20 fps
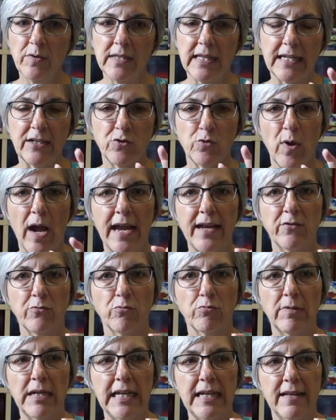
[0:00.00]
like trying to
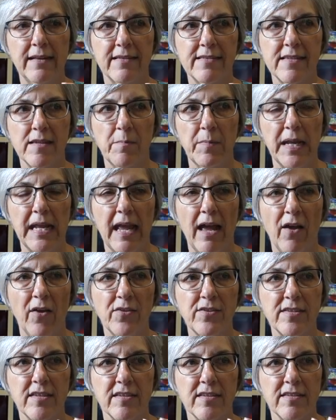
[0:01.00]
read somebody
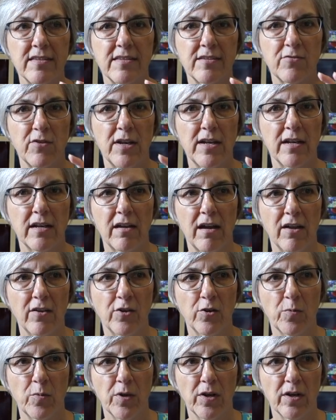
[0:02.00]
else's stranded
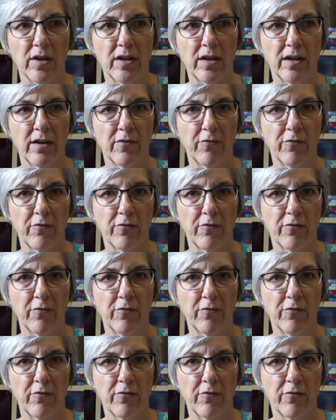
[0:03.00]
colorwork